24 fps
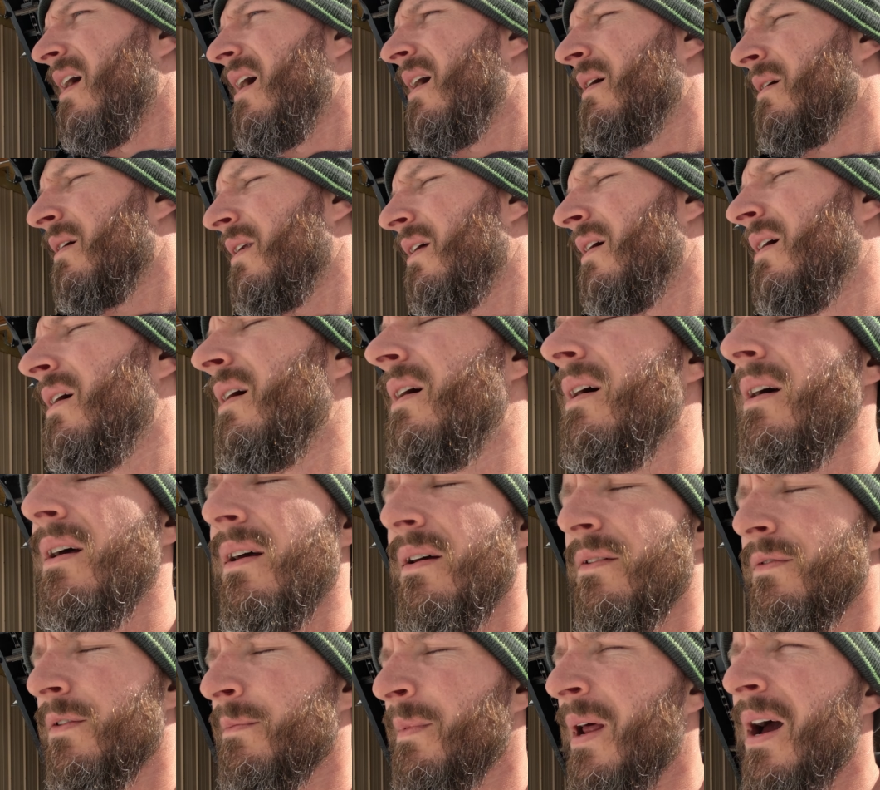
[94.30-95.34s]

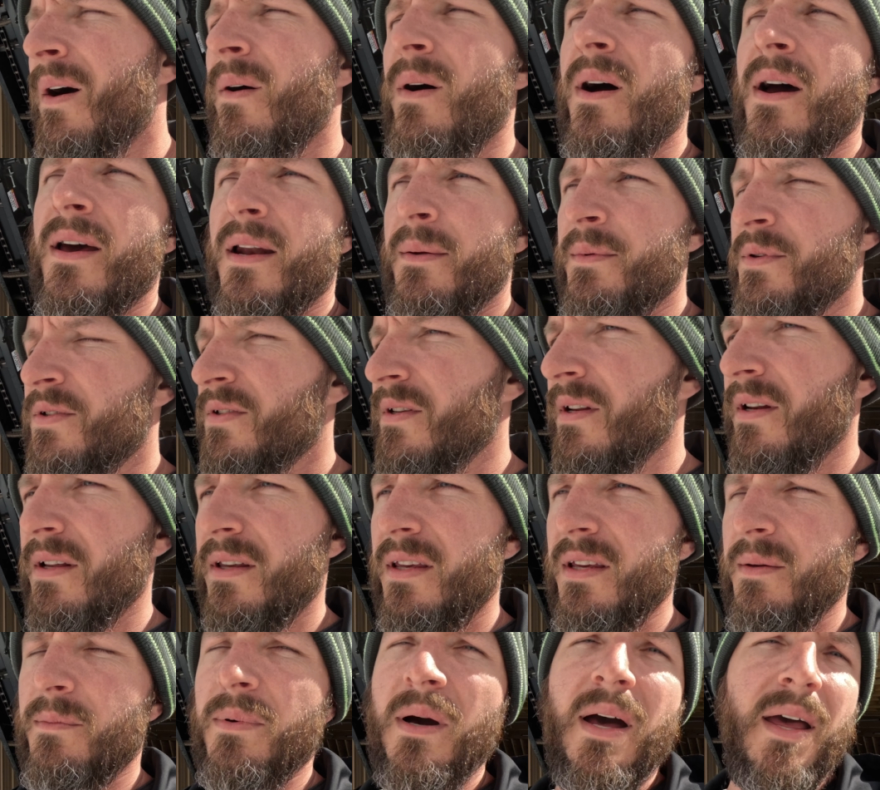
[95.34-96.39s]
from now on, I'm just gonna
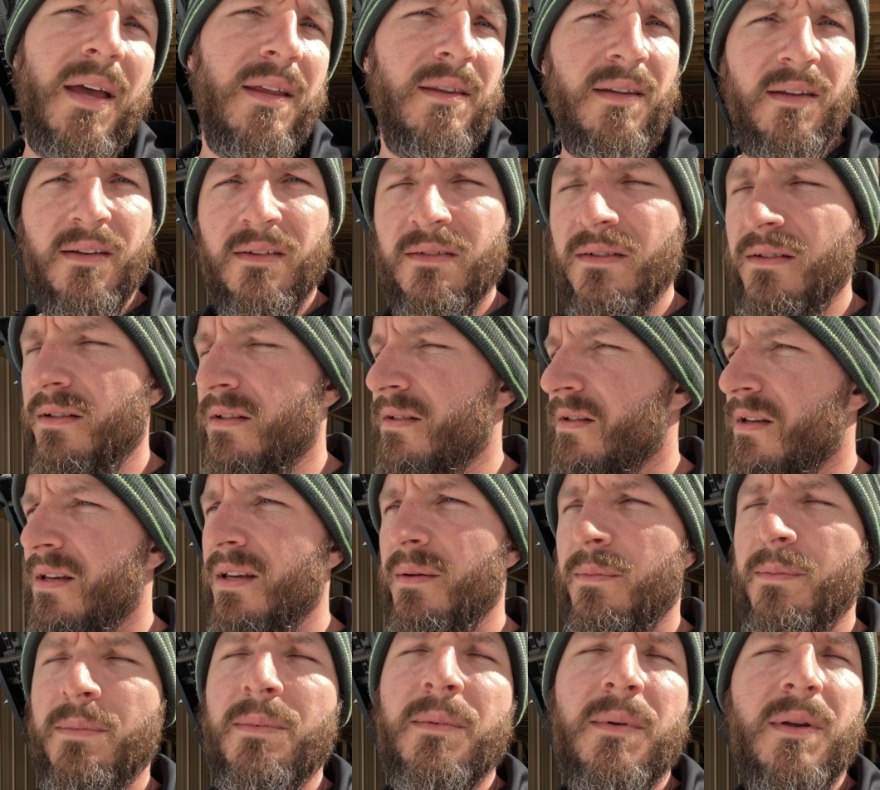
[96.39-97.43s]
keep buying these and just
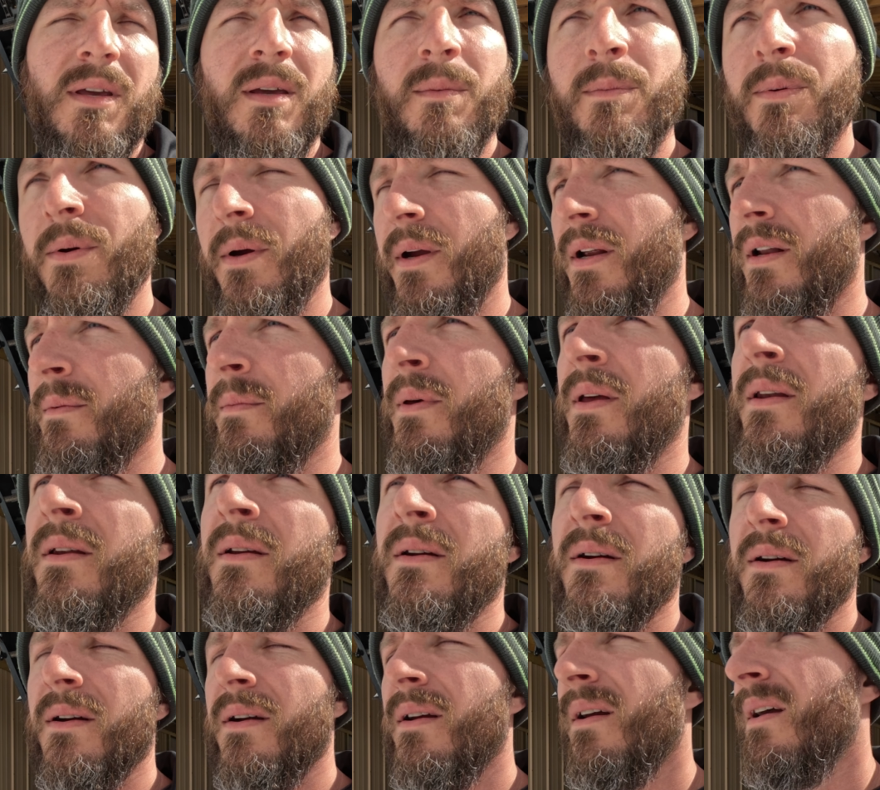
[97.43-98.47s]
keep bringing them in
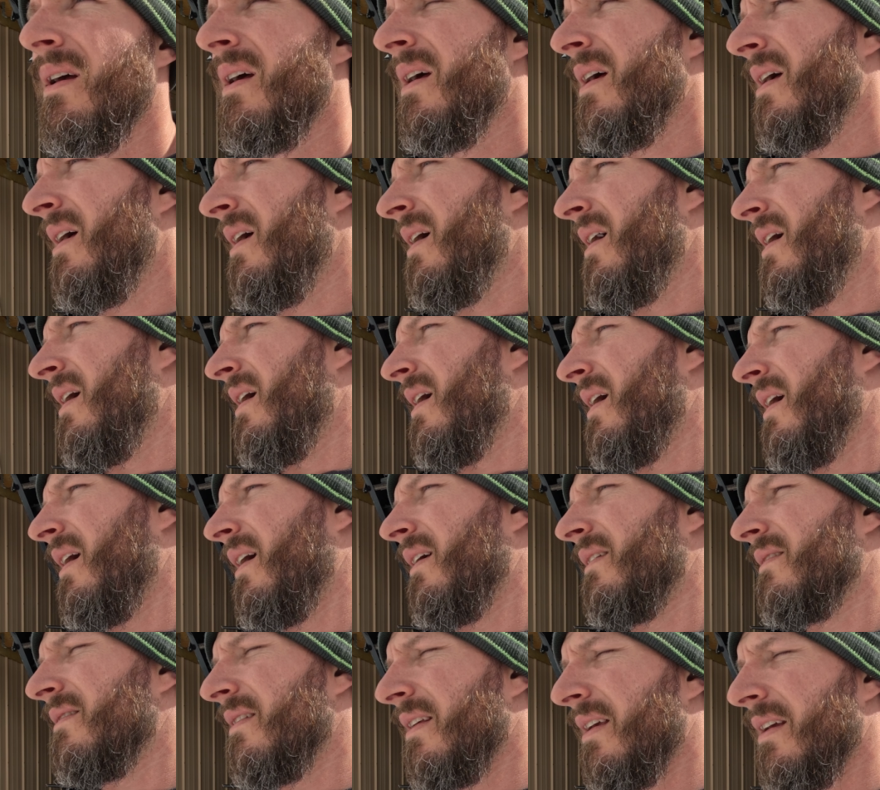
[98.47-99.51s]
here
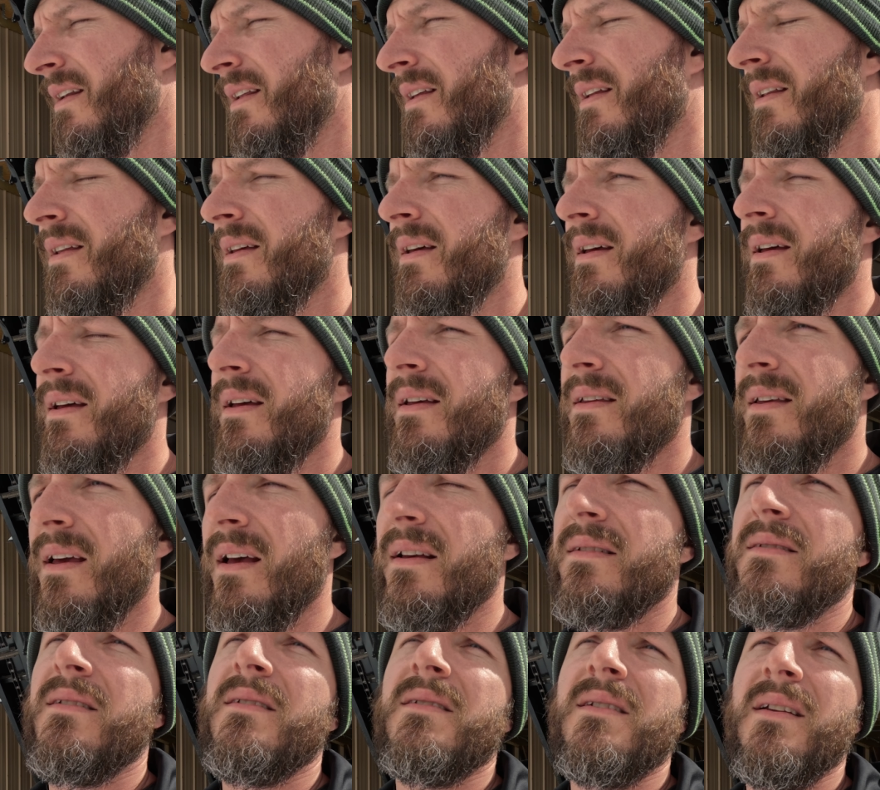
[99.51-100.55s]
as needed.
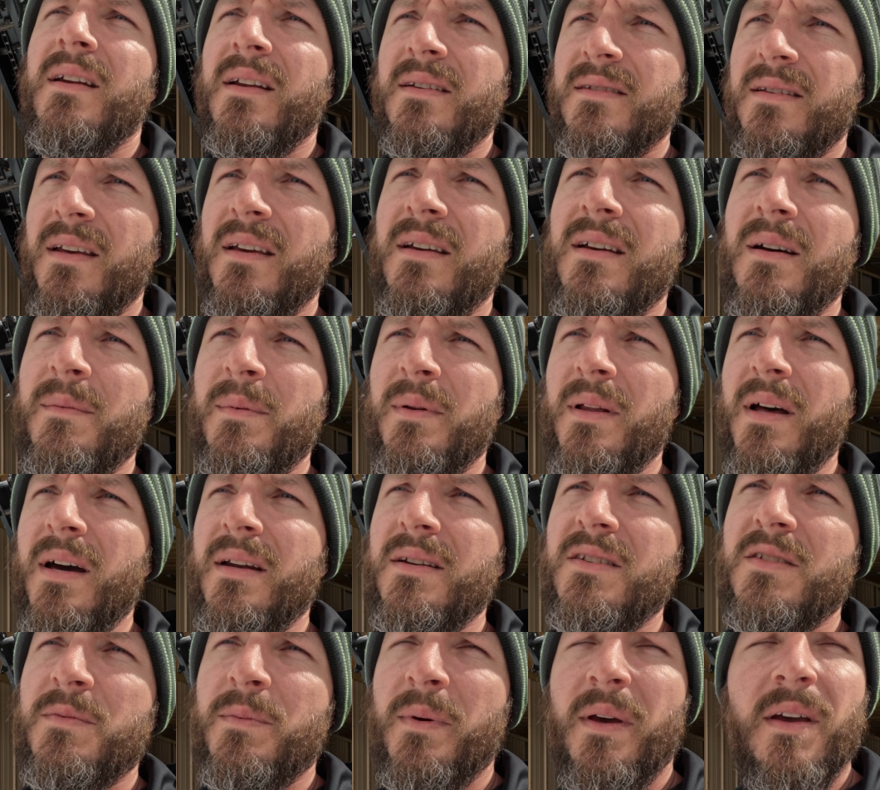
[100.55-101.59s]
Yes, it's gonna take up a
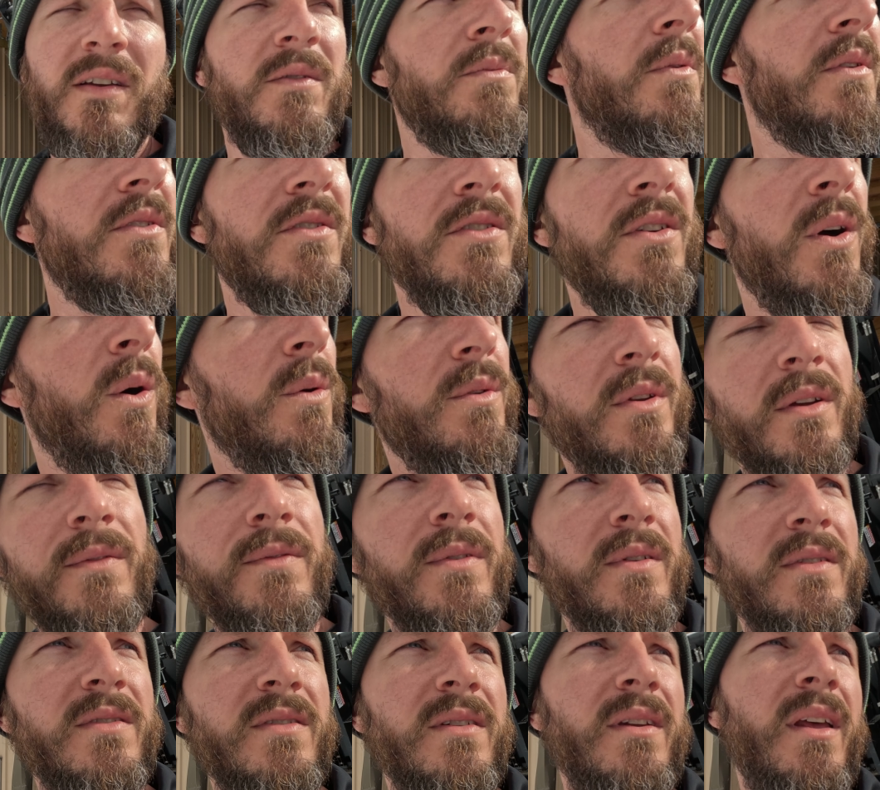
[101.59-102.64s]
lot of space, but it's no
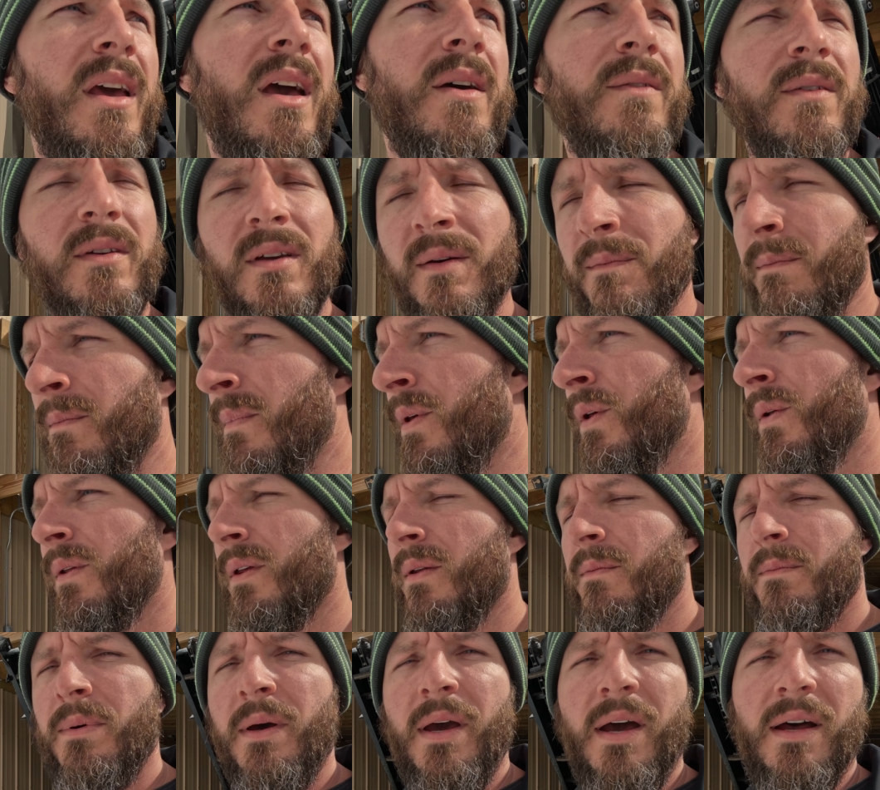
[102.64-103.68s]
difference than having a
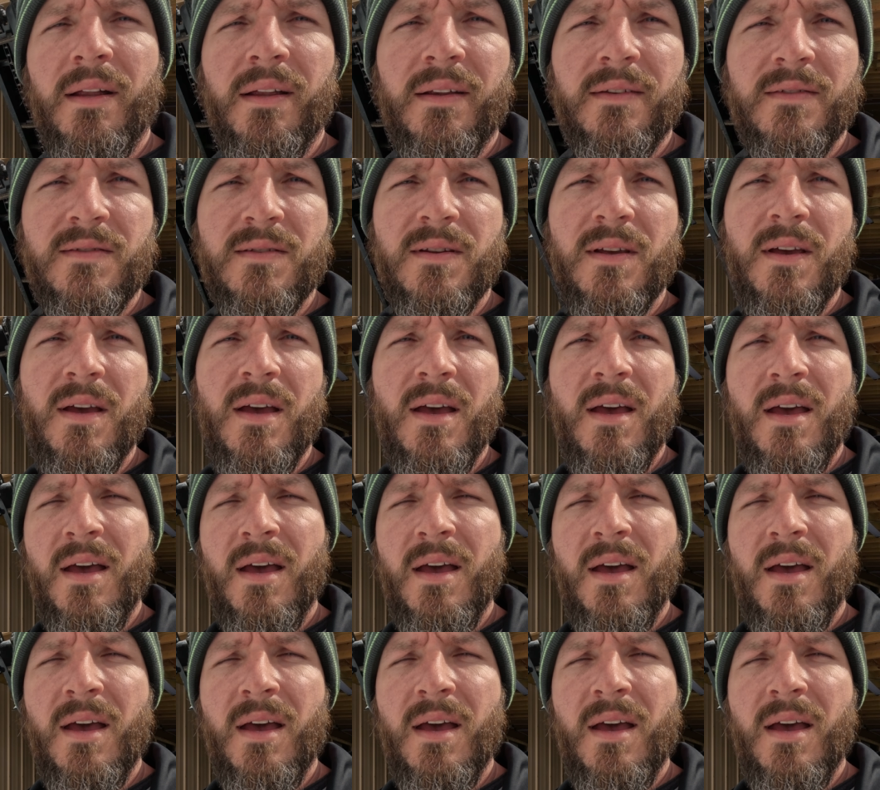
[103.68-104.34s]
million pallets.